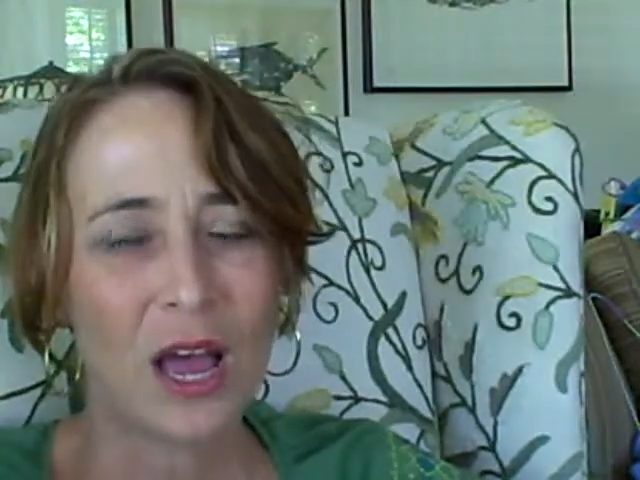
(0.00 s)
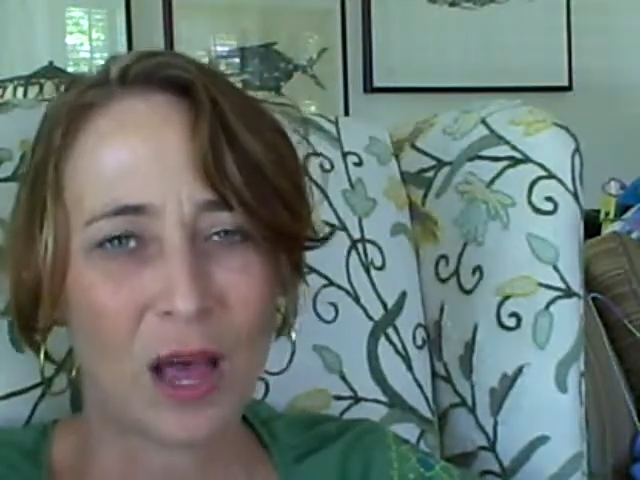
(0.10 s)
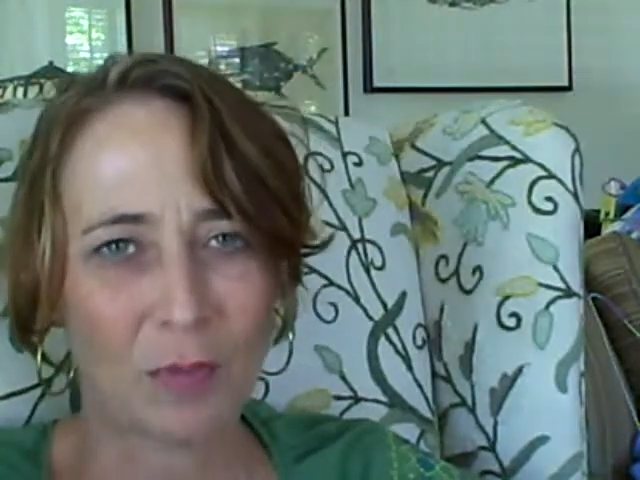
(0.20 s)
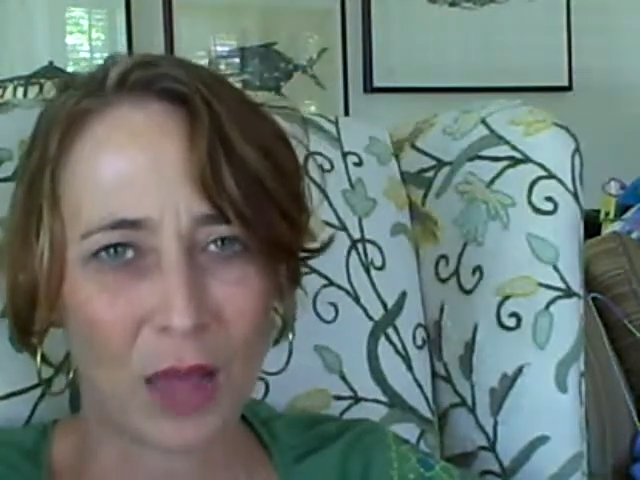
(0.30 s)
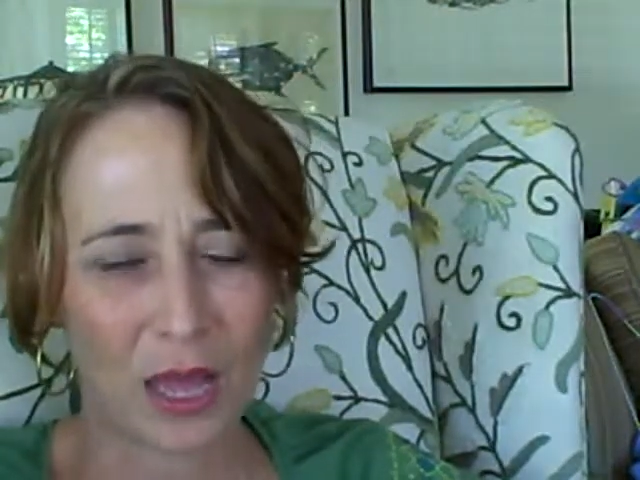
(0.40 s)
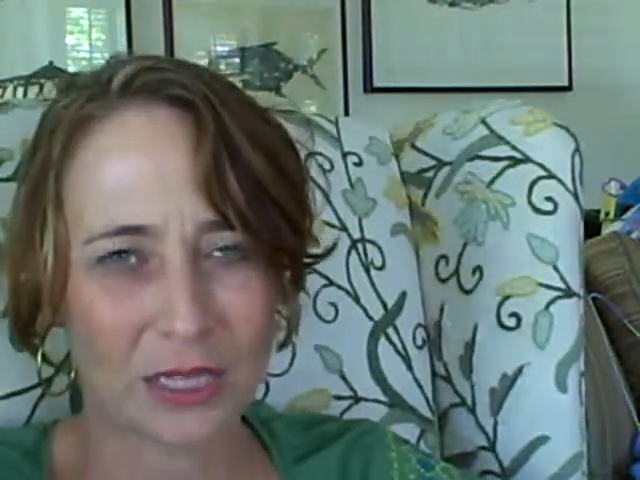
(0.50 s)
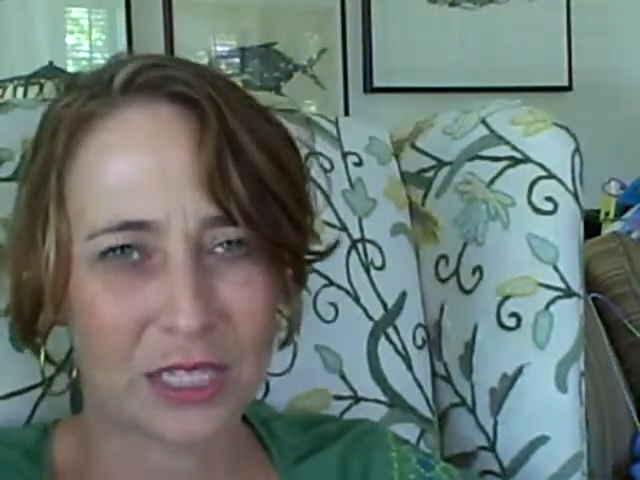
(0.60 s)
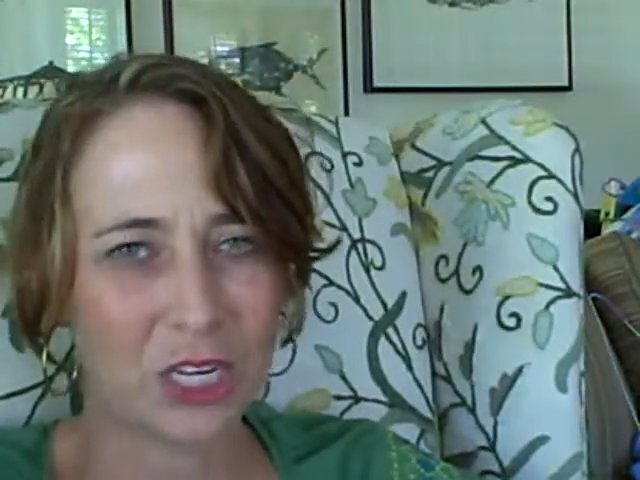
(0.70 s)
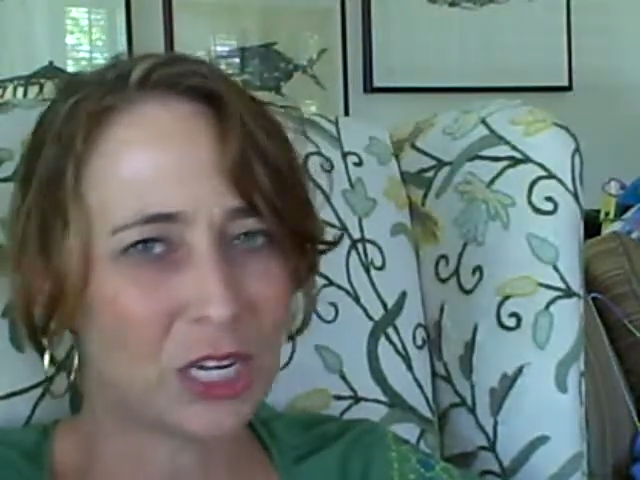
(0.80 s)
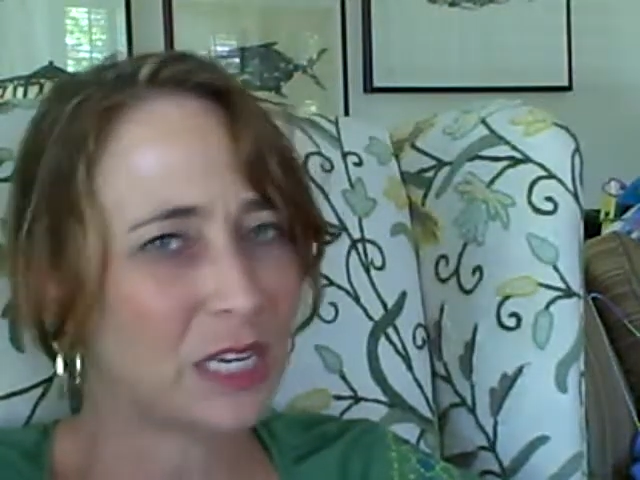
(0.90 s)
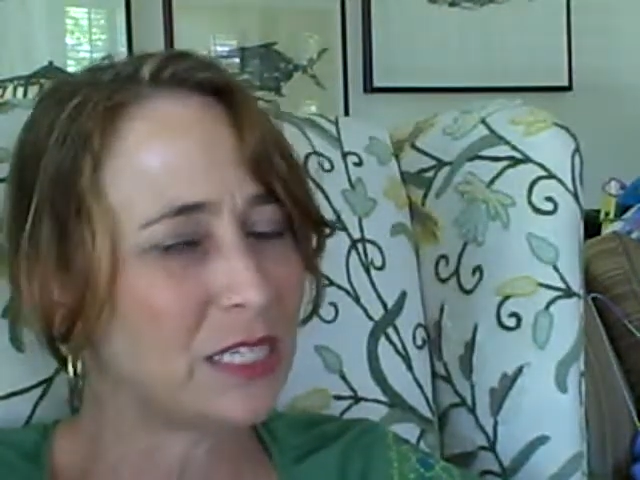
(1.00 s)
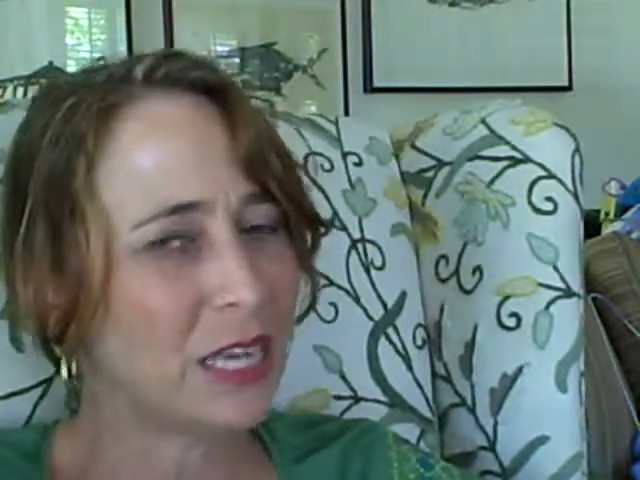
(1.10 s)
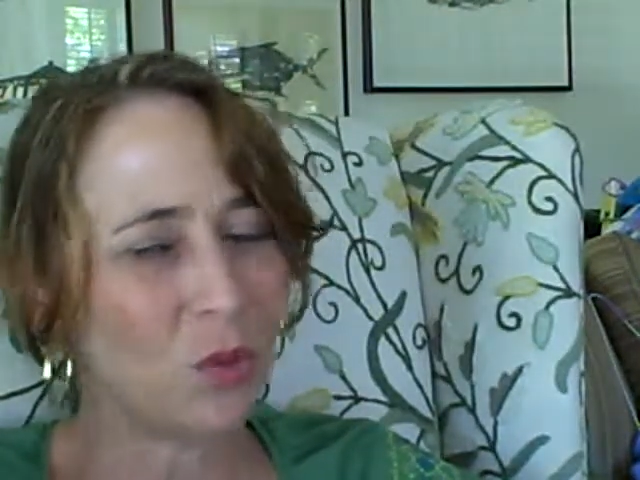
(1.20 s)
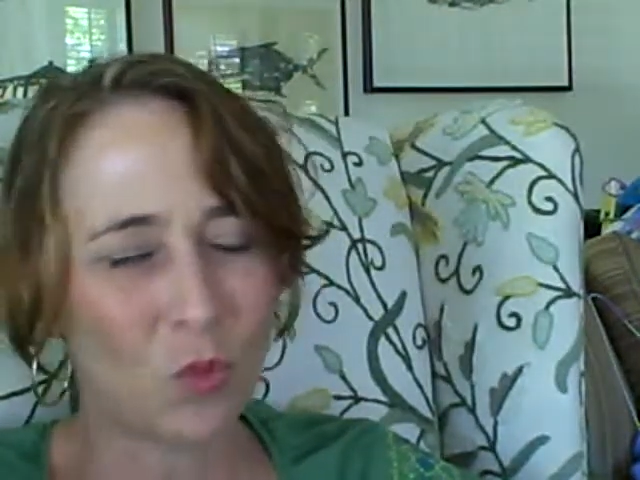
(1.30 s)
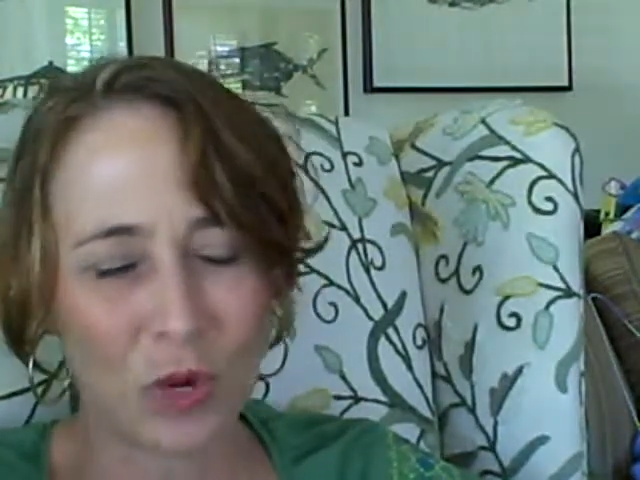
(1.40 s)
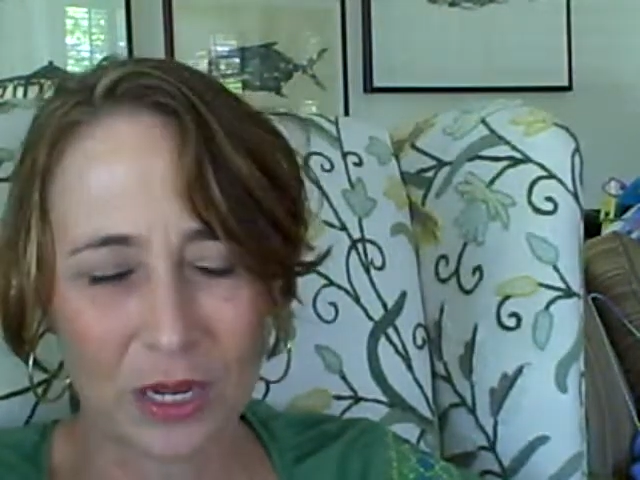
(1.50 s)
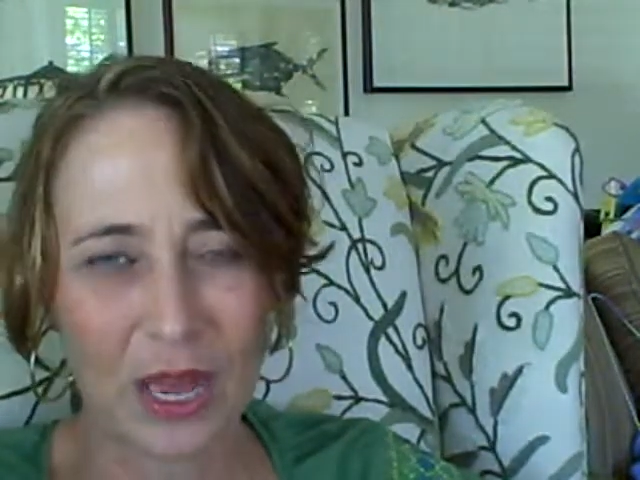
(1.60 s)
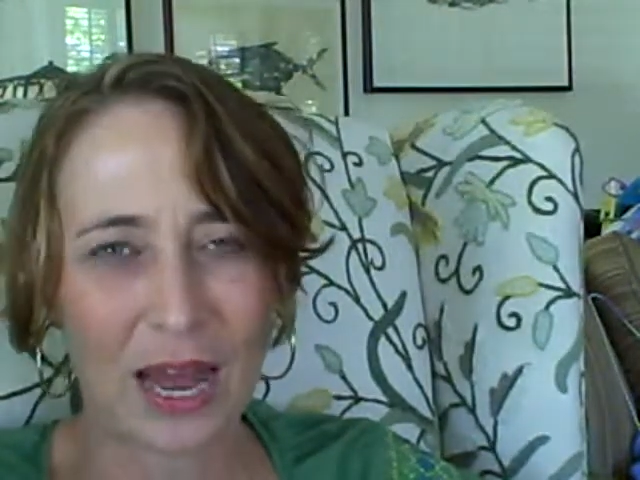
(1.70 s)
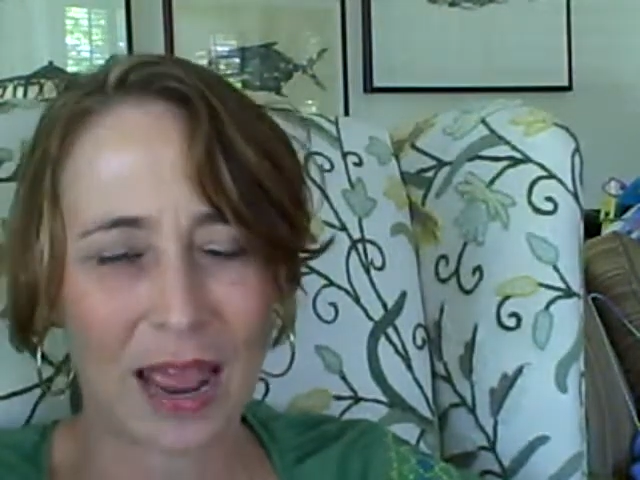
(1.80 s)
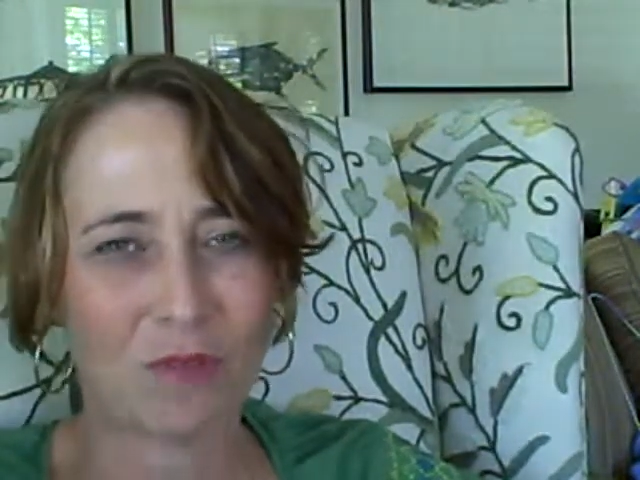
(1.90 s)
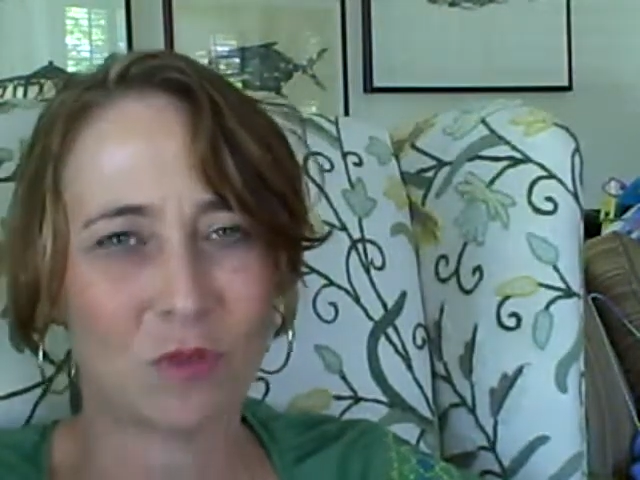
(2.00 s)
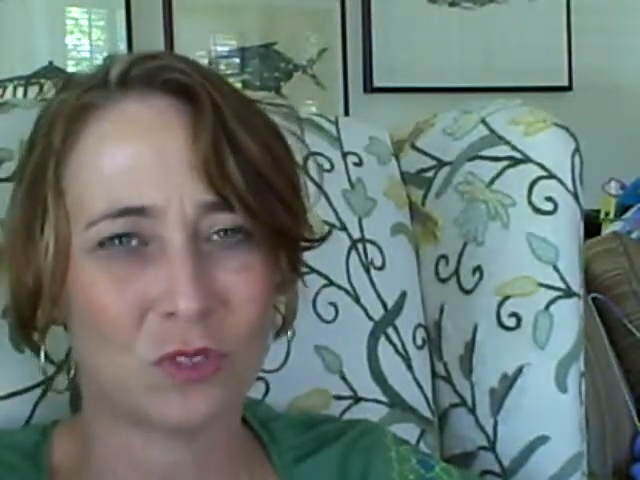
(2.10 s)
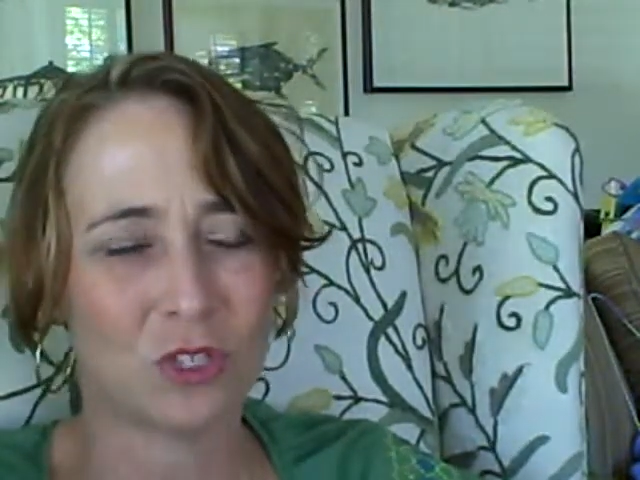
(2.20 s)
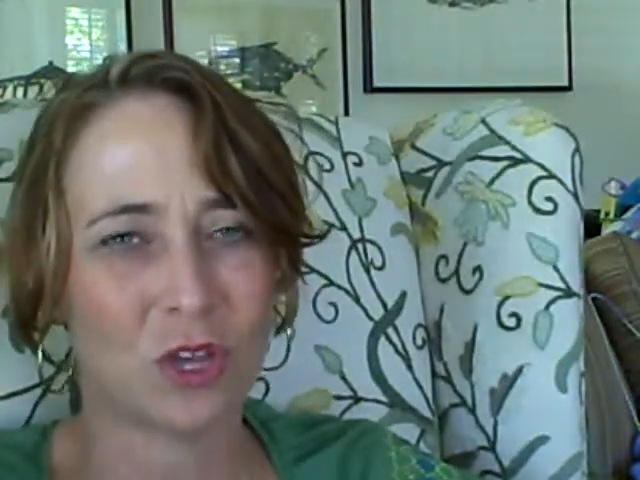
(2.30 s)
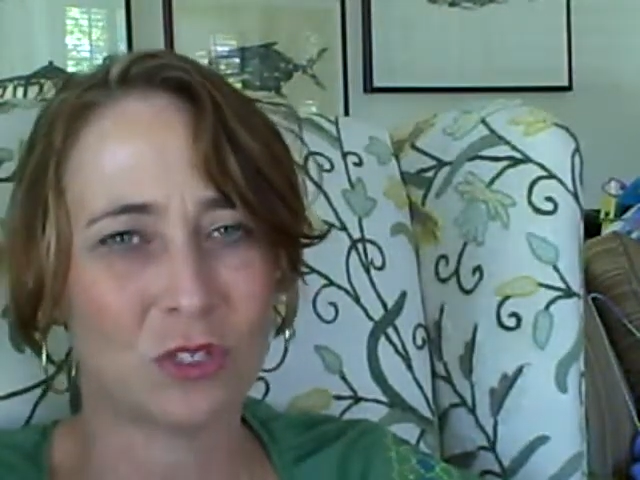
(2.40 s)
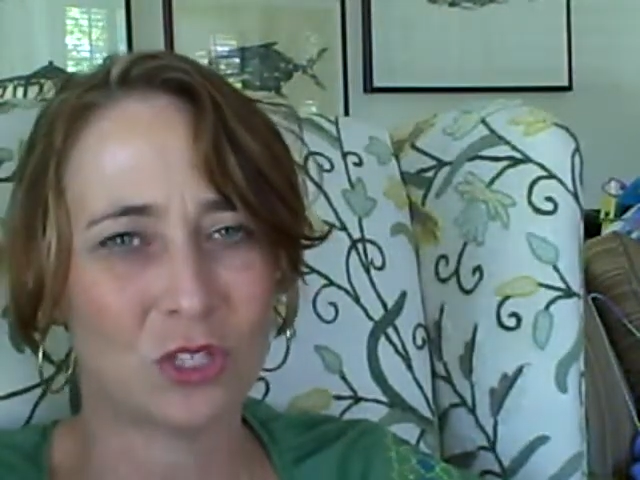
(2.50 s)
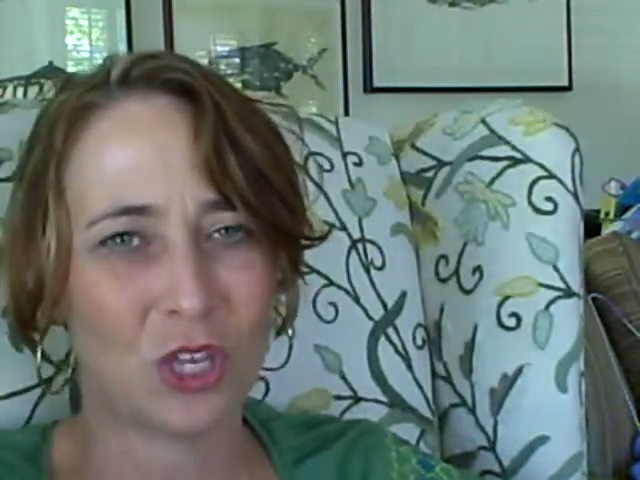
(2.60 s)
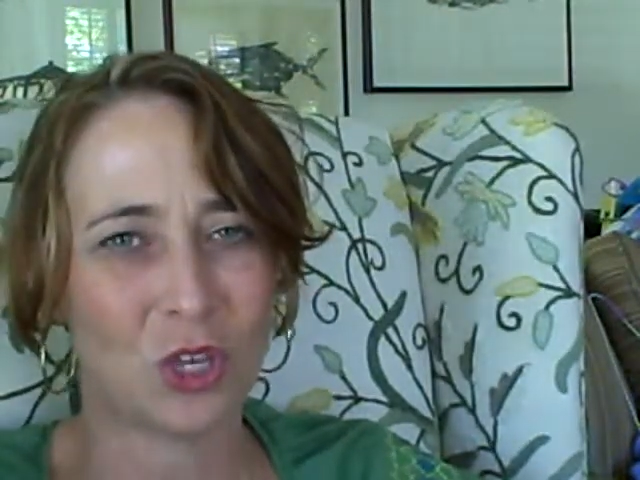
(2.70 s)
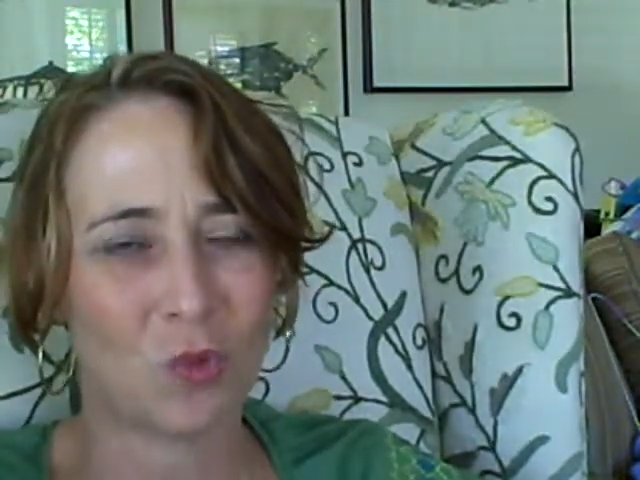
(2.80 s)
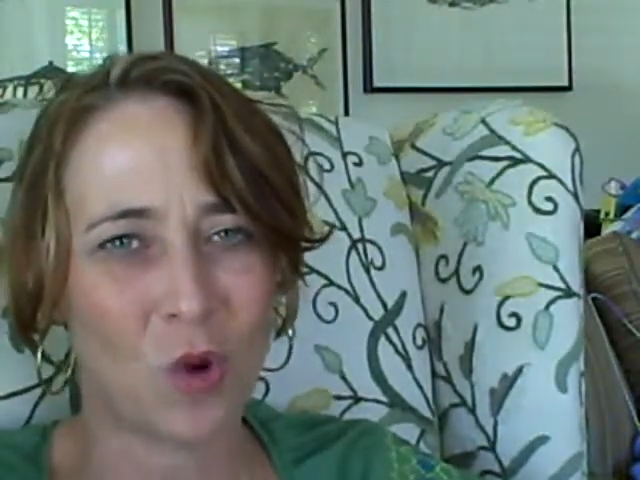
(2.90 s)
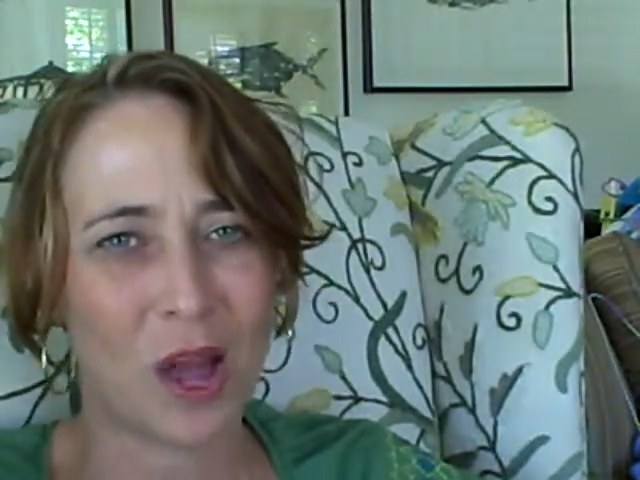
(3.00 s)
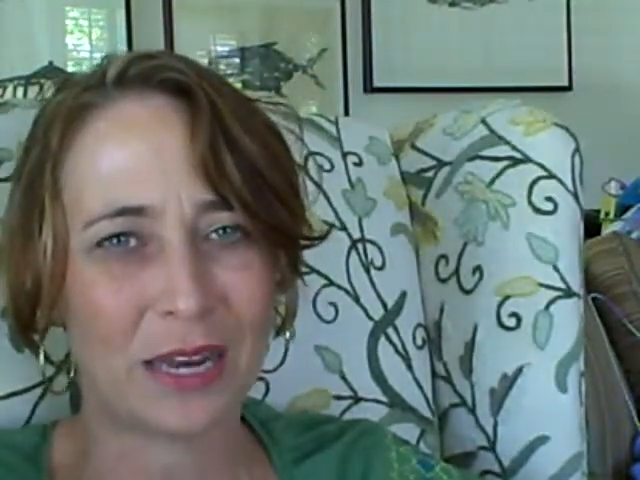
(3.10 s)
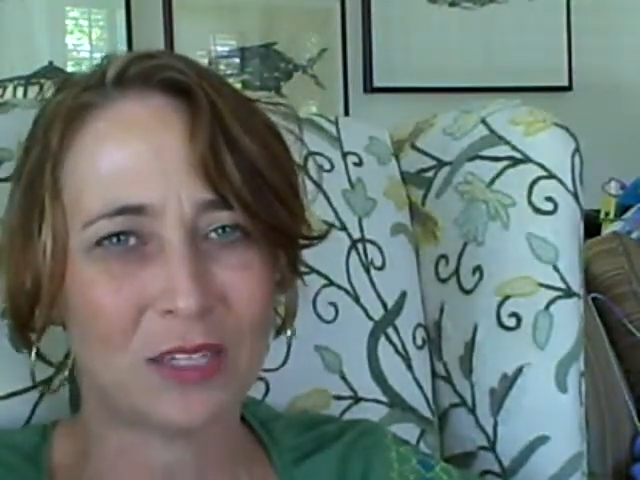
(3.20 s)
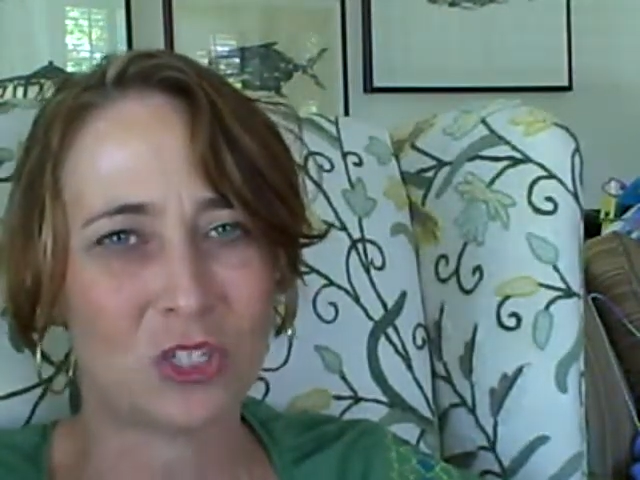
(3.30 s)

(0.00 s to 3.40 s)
a blog series, it will not have the results that you want.